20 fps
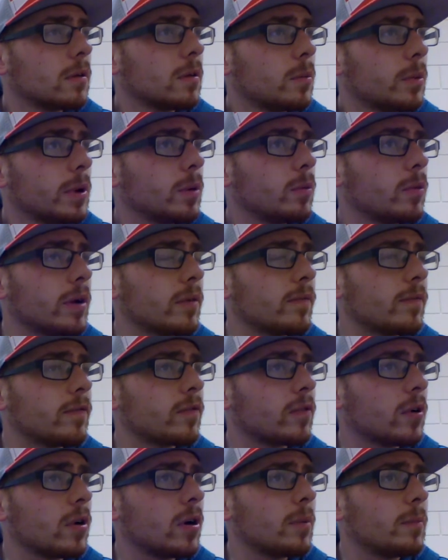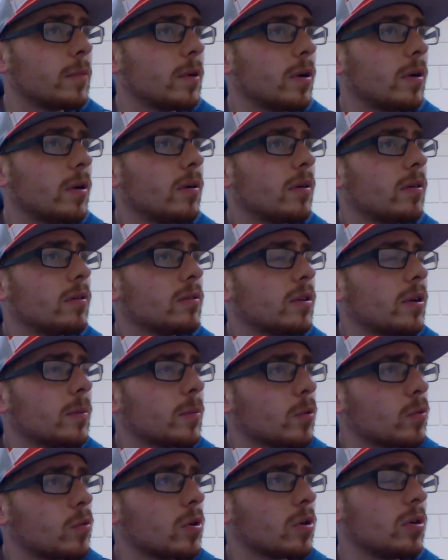We went from
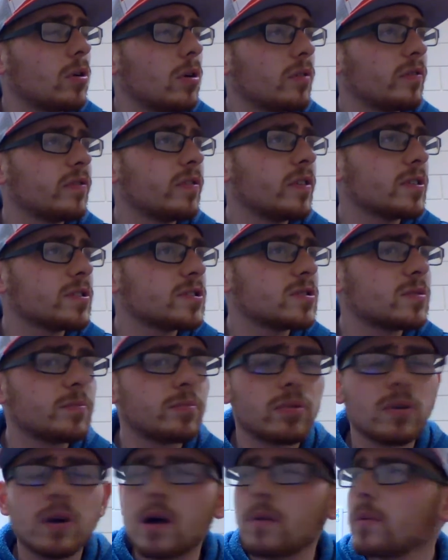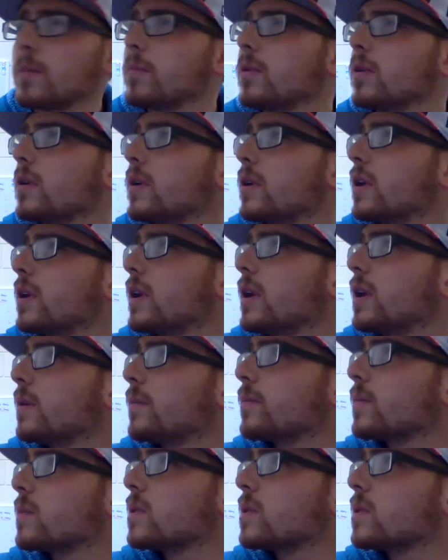number 1 offense to probably